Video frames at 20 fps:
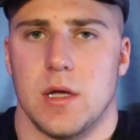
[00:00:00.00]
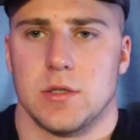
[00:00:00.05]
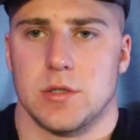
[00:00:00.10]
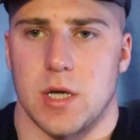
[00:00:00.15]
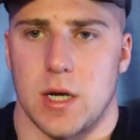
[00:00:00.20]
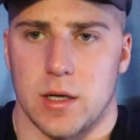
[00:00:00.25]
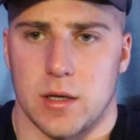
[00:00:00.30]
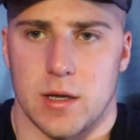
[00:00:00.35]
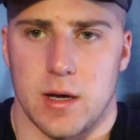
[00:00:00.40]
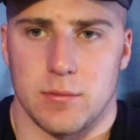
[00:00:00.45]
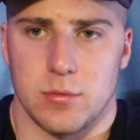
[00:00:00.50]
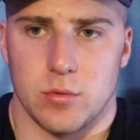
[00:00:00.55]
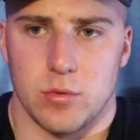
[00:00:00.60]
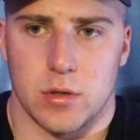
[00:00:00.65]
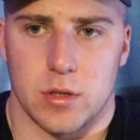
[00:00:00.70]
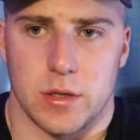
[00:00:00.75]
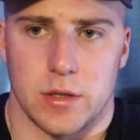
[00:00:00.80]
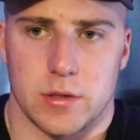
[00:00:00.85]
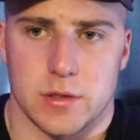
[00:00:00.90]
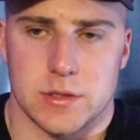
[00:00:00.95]
Try to come to
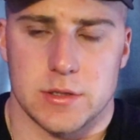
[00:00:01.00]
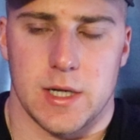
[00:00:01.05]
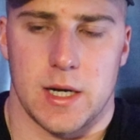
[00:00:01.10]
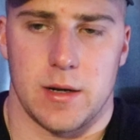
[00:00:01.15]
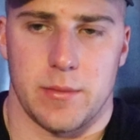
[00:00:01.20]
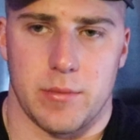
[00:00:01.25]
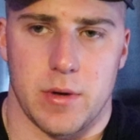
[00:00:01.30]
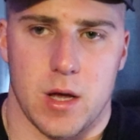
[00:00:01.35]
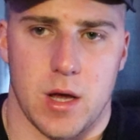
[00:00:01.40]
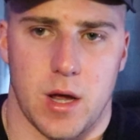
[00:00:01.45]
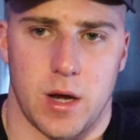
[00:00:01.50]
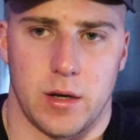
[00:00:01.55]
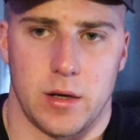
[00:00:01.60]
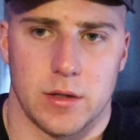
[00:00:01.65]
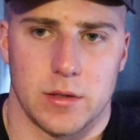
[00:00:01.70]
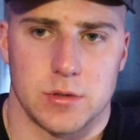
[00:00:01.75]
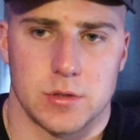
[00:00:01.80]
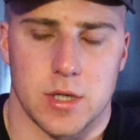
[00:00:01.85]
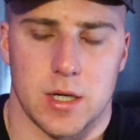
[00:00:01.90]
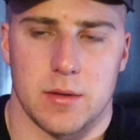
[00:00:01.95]
a clear state of
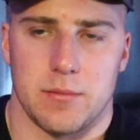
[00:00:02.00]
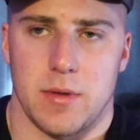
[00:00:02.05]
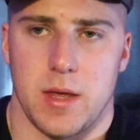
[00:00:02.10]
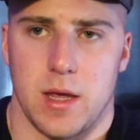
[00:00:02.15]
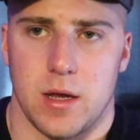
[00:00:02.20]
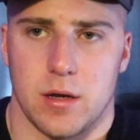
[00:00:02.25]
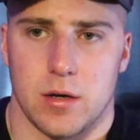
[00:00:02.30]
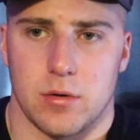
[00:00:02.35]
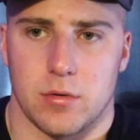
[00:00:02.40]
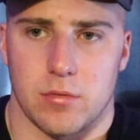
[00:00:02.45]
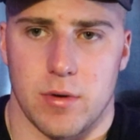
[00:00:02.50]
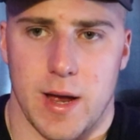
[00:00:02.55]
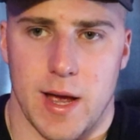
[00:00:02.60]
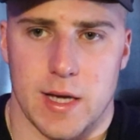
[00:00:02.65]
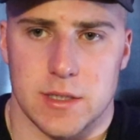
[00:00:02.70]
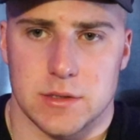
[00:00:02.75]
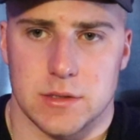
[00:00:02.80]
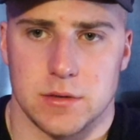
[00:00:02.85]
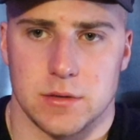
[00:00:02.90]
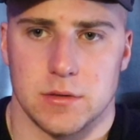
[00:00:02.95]
mind. Try to make
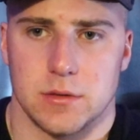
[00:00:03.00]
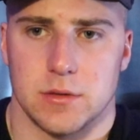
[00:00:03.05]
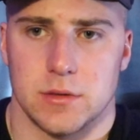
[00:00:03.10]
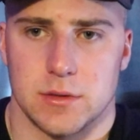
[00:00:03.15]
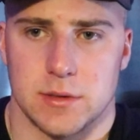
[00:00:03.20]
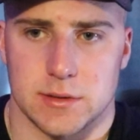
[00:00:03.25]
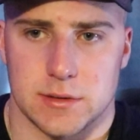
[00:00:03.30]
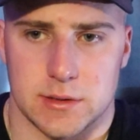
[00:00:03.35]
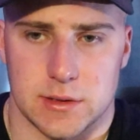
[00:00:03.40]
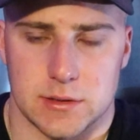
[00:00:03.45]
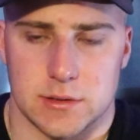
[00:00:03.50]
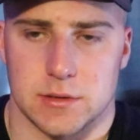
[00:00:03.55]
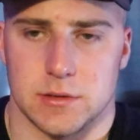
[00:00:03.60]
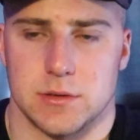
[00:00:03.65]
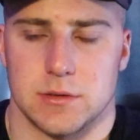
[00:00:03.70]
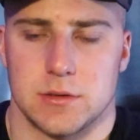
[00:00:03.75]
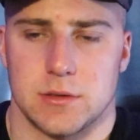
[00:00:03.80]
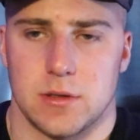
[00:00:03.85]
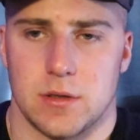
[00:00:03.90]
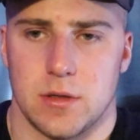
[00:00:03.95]
rational
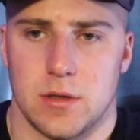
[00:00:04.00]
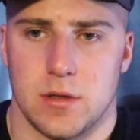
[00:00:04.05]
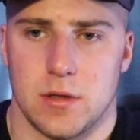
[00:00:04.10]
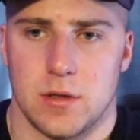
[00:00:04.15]
decisions.